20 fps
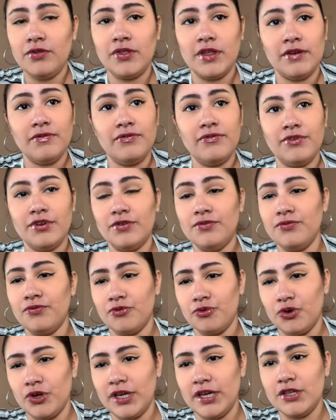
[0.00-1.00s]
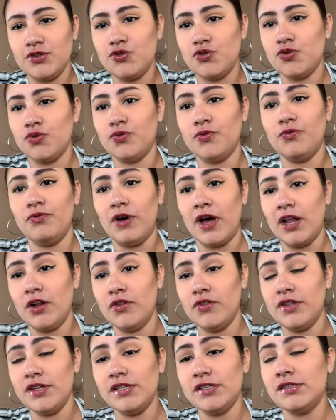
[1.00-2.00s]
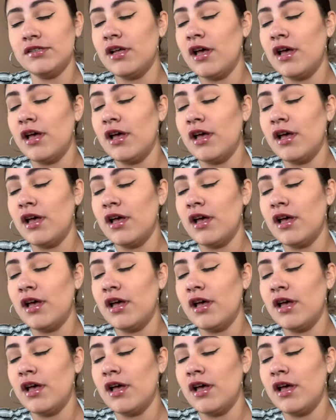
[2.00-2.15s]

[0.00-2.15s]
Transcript: then feel free to follow this.